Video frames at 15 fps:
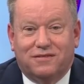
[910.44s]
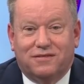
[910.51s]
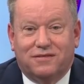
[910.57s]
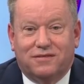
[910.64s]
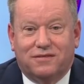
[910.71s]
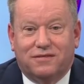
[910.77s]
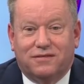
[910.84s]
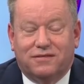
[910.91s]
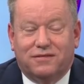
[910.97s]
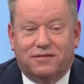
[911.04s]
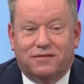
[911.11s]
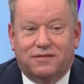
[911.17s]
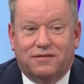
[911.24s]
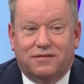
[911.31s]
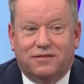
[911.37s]

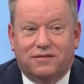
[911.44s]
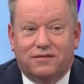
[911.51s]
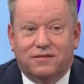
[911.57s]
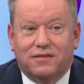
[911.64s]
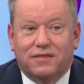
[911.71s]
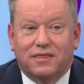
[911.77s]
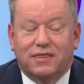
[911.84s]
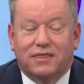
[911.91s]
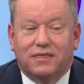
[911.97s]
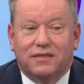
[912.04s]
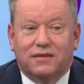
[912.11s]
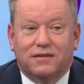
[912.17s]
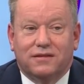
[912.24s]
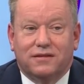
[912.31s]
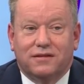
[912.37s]

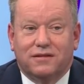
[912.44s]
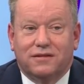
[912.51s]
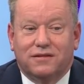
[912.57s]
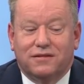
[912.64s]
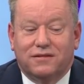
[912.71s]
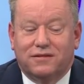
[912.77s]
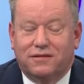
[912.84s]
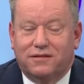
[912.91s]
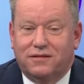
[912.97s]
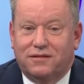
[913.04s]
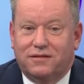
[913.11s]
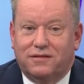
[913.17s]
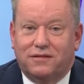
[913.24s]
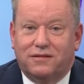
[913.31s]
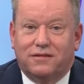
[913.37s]

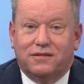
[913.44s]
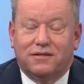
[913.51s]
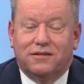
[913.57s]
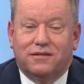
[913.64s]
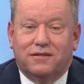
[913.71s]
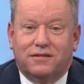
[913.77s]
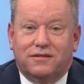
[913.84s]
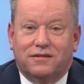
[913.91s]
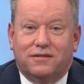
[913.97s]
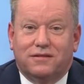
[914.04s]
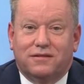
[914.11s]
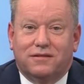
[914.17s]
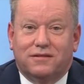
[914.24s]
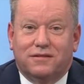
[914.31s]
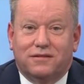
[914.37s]

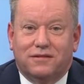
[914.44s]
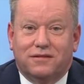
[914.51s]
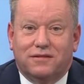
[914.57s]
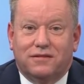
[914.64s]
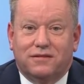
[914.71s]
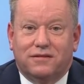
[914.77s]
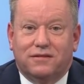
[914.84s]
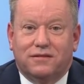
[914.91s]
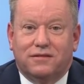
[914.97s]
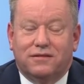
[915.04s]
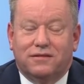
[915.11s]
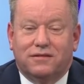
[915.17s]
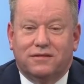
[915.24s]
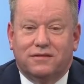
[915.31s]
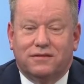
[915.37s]

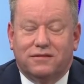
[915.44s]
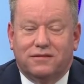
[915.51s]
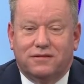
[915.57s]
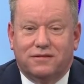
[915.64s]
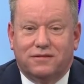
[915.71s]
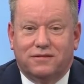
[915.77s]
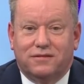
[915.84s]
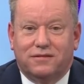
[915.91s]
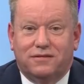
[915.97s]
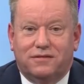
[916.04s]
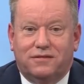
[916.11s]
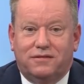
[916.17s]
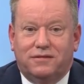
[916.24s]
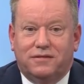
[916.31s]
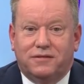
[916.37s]

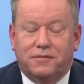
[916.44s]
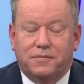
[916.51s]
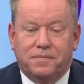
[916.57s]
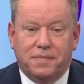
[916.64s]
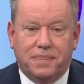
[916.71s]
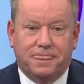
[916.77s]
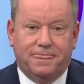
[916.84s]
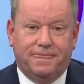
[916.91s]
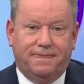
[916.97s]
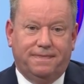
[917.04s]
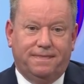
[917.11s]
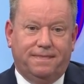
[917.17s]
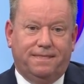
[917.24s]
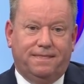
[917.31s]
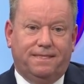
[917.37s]

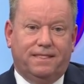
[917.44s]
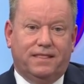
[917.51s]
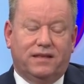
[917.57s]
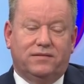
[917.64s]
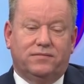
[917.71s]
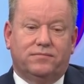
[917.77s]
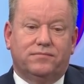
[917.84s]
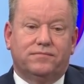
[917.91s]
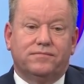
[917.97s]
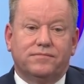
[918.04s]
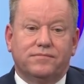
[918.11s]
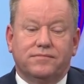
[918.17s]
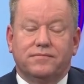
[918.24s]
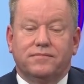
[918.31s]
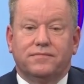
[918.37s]
[no speech]